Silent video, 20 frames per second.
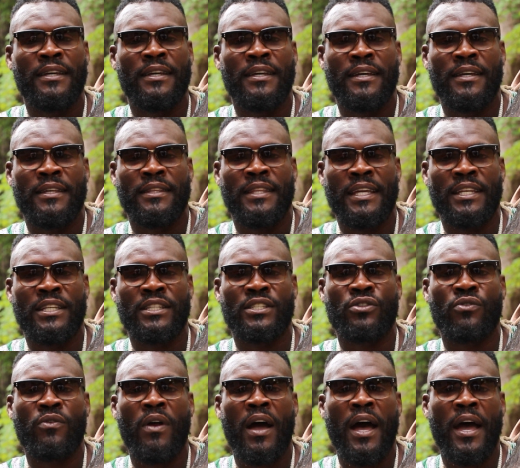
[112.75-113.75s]
they
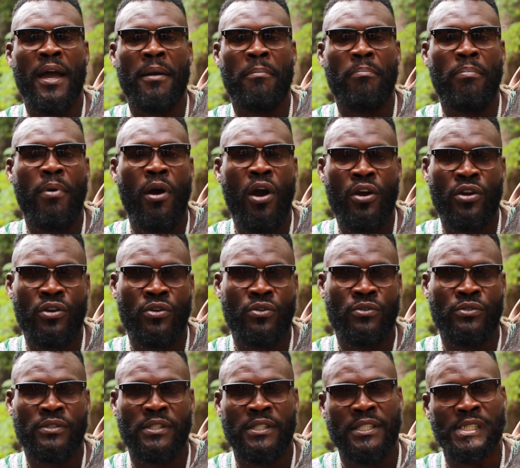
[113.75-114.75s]
describe
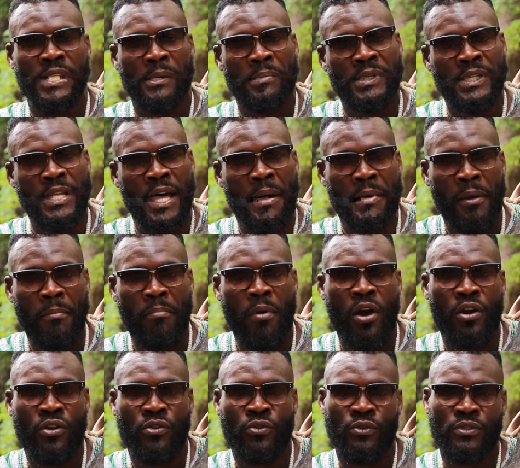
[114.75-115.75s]
particles and subatomic
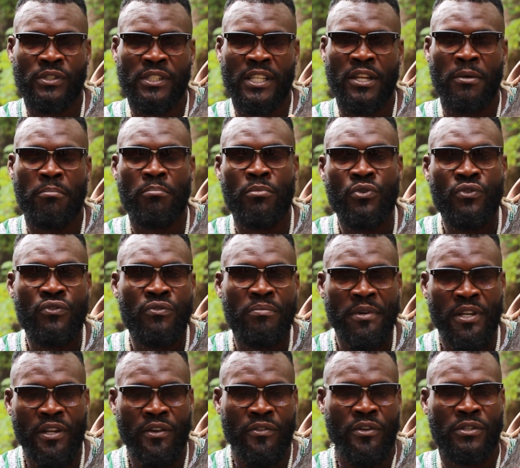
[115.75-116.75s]
particles and the
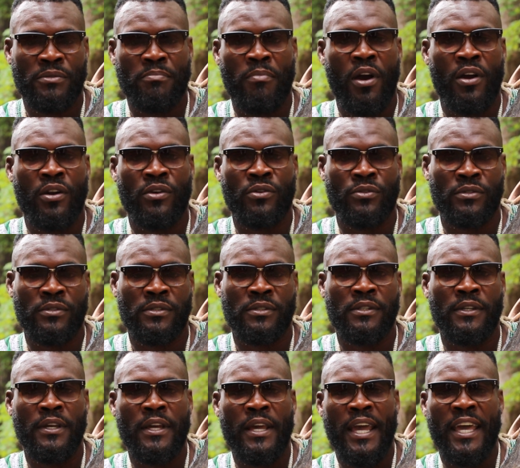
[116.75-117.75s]
movement of those particles
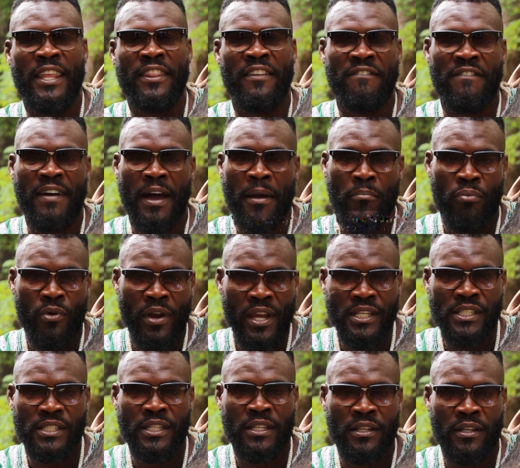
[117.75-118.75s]
and the
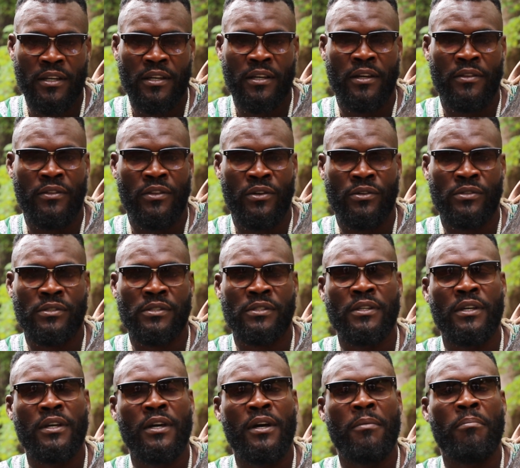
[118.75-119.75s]
vibration of those
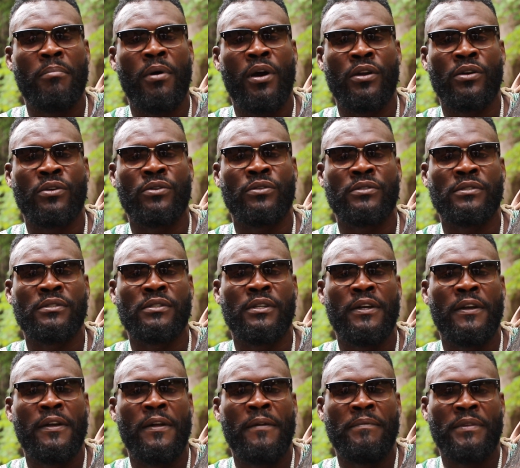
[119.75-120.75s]
particles,
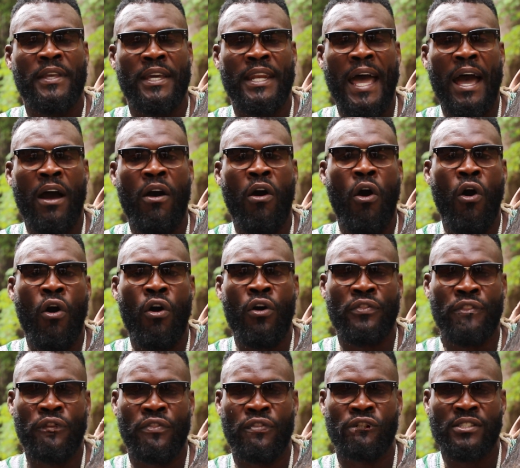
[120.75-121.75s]
and how all
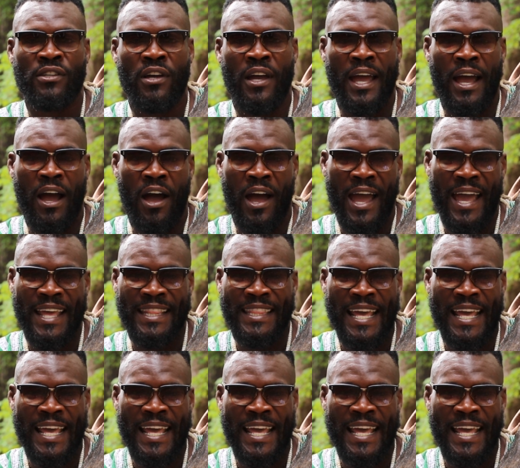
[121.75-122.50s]
things at that